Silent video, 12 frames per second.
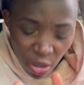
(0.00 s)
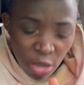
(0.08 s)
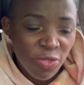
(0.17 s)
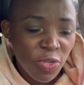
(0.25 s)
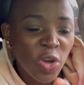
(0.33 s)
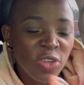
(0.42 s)

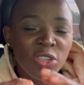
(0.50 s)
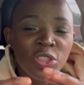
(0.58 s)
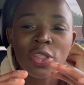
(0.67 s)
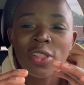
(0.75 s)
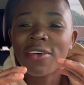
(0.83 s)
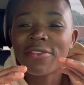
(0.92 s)
you focus on the
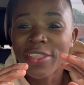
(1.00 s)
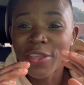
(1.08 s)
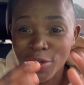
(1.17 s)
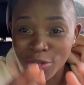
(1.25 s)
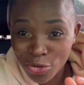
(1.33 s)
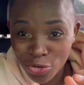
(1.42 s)
lovely,
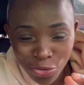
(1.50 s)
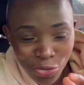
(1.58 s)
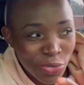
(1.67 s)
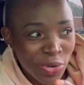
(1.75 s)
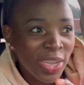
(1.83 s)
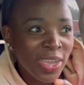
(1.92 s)
on the
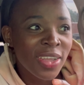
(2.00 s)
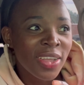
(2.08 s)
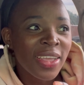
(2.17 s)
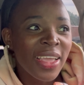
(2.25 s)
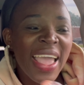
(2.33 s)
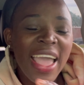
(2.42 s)
true,
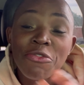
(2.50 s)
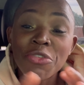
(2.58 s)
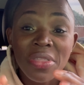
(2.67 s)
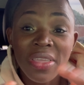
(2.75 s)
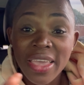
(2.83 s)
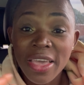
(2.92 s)

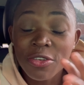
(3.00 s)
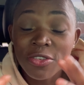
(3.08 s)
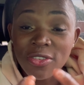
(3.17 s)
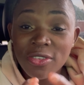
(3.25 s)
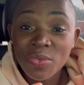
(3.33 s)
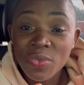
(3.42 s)
everything
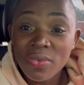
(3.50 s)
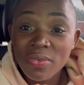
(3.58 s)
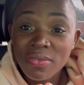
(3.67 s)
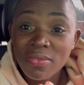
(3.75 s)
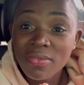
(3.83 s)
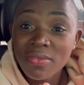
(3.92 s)
else
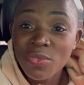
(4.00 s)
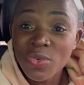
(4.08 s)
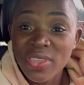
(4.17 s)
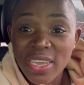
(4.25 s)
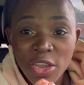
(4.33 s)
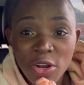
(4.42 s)
will
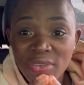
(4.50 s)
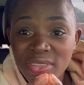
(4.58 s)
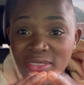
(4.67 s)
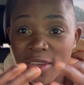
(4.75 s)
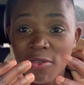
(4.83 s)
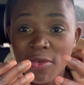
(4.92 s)
take care of
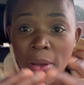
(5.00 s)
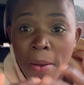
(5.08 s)
itself.